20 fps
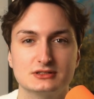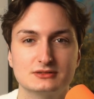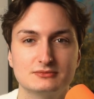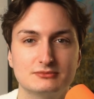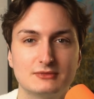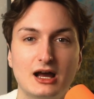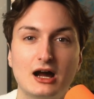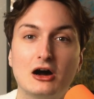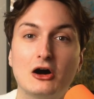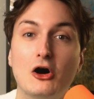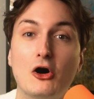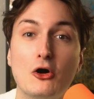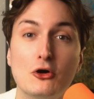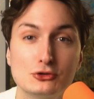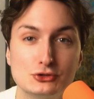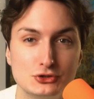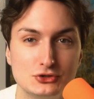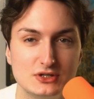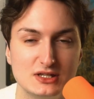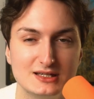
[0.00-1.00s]
Now, all you
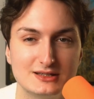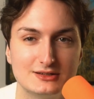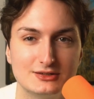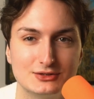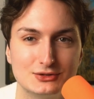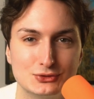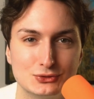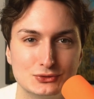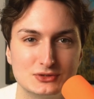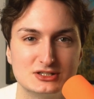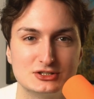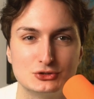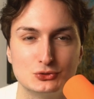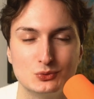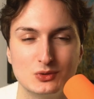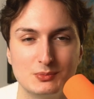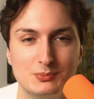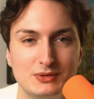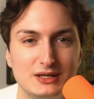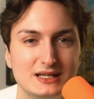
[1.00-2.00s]
need to do is to
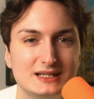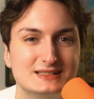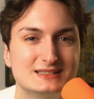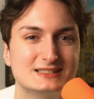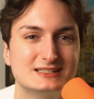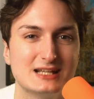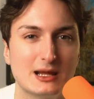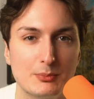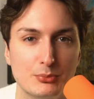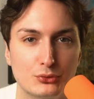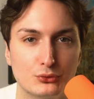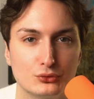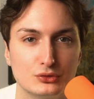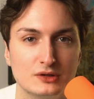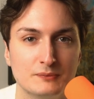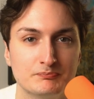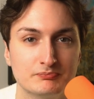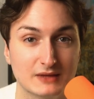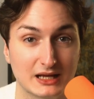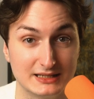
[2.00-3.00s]
repeat step 3
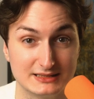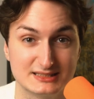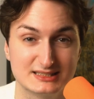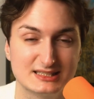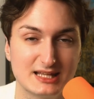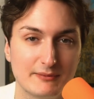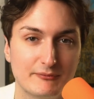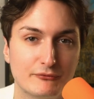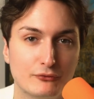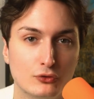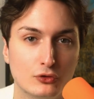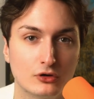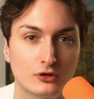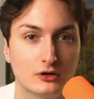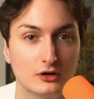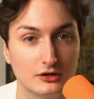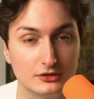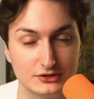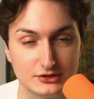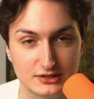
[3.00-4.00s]
and step 4
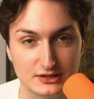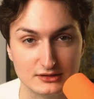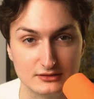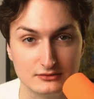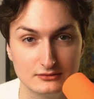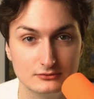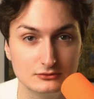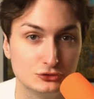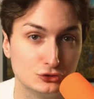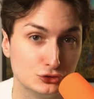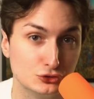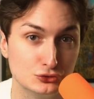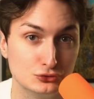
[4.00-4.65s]
until you